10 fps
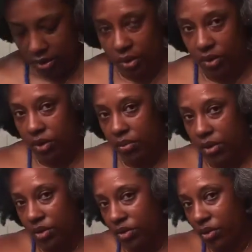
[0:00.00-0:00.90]
just to
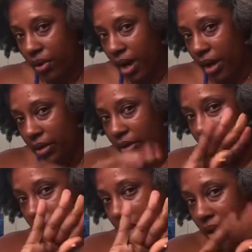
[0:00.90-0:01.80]
moisturize.
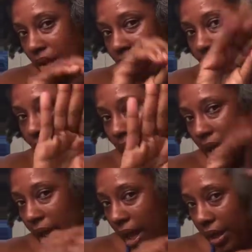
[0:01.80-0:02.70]
And you don't need
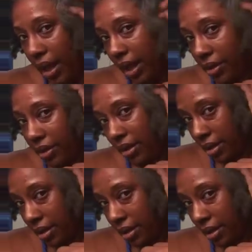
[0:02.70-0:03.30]
a lot, guys.